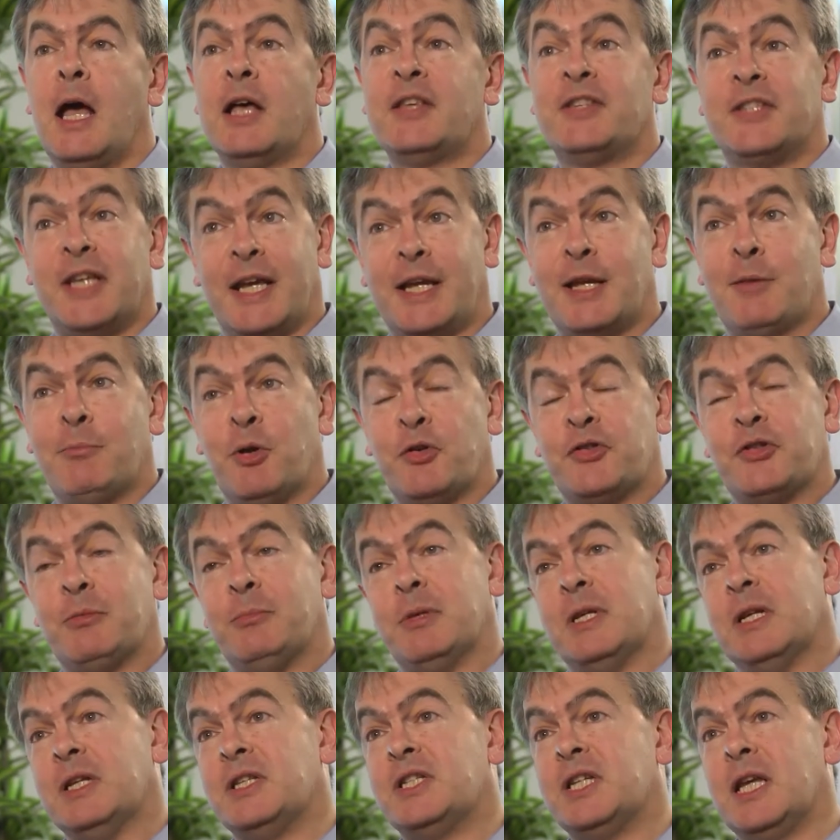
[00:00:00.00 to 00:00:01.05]
A second
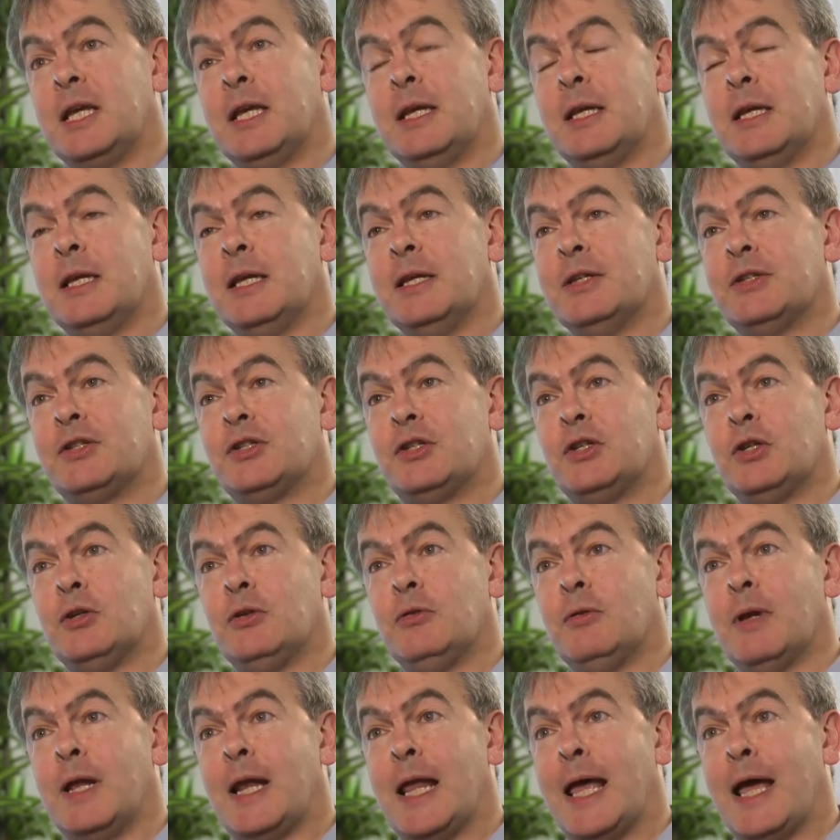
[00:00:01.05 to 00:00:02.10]
possibility is
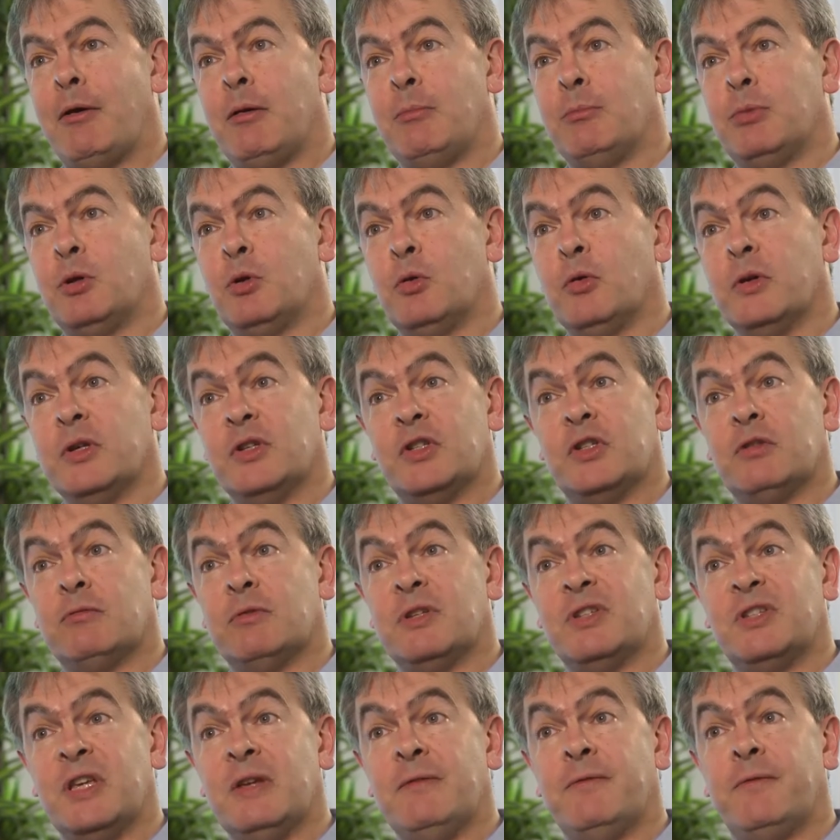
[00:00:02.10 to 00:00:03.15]
to allow employees to
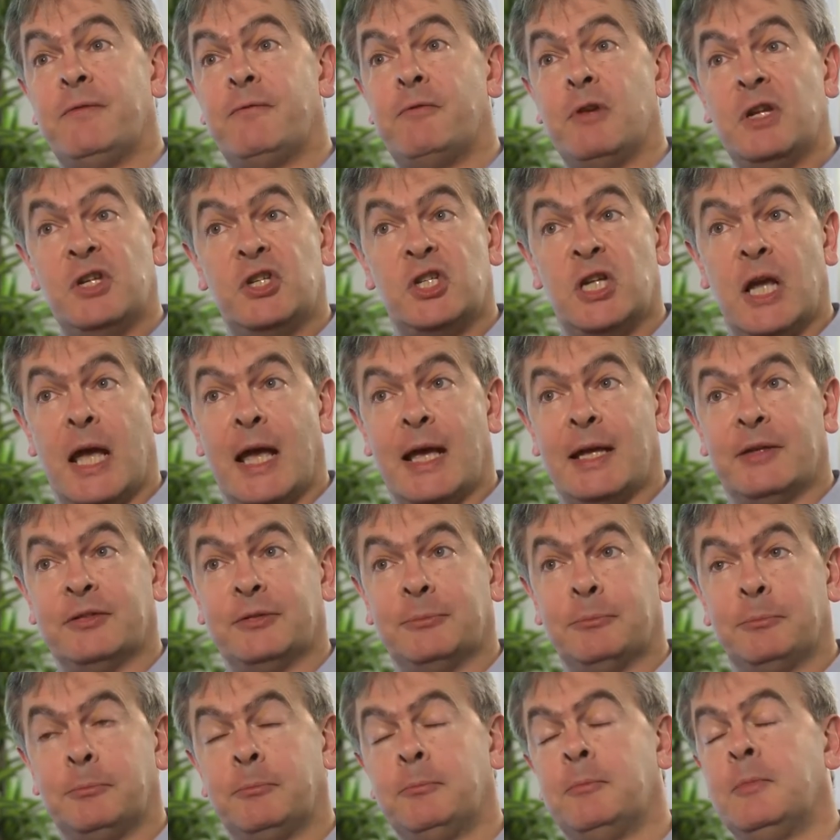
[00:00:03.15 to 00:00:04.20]
receive free
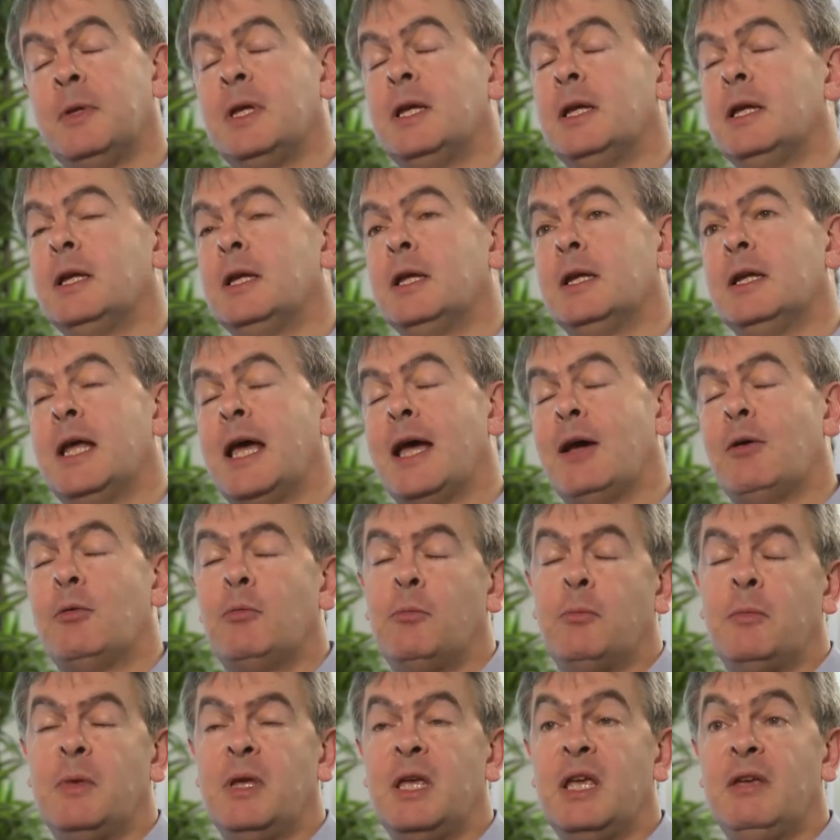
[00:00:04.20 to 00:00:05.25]
shares.
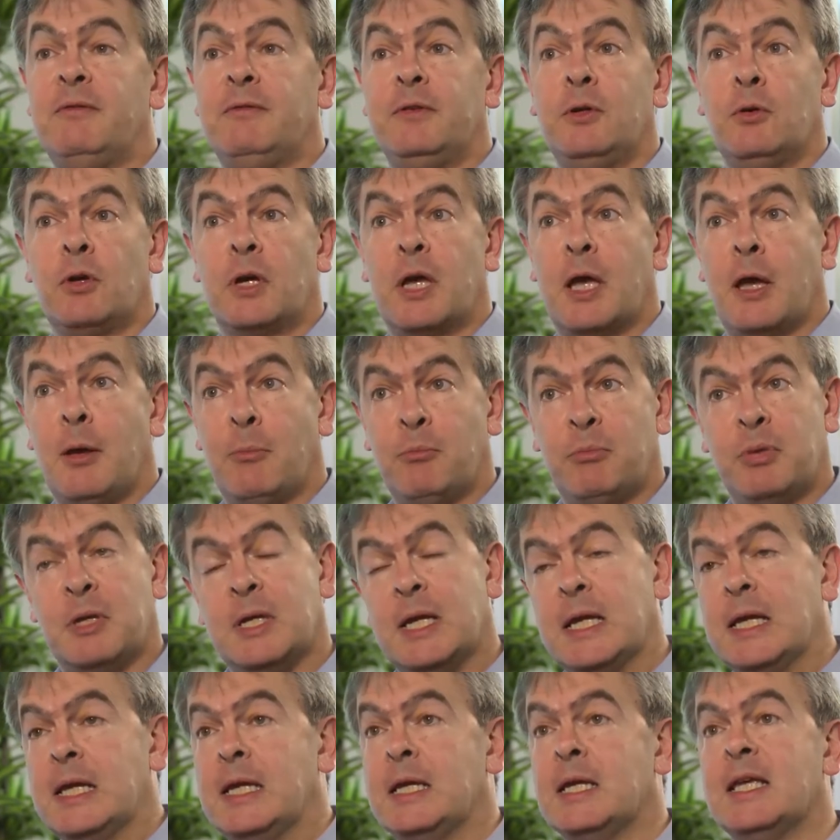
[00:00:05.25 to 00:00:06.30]
Now, if your
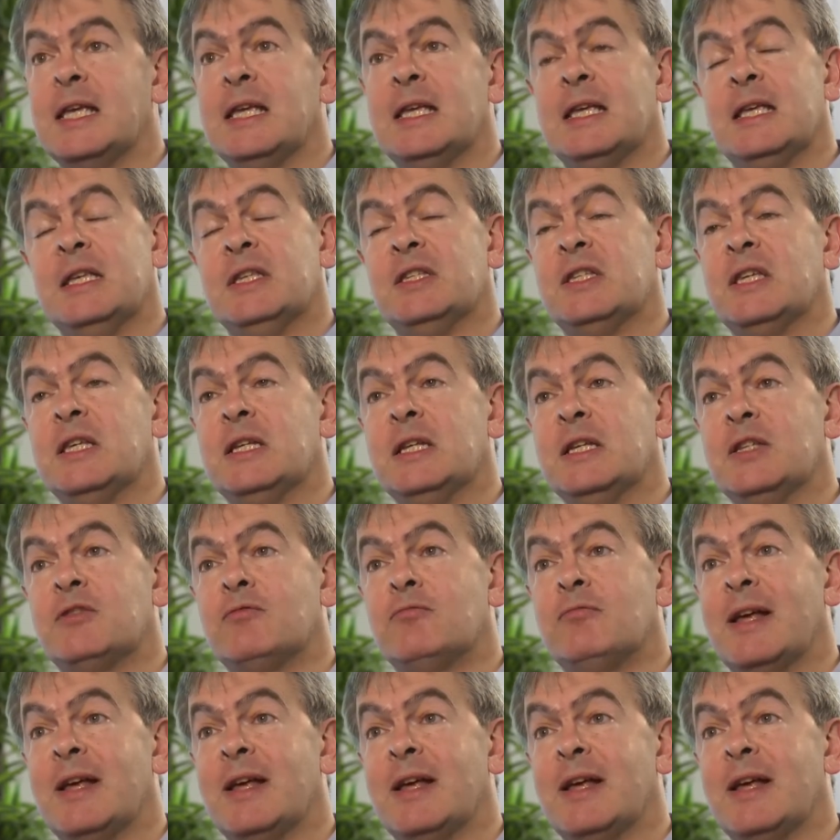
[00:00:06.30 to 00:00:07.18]
company is in its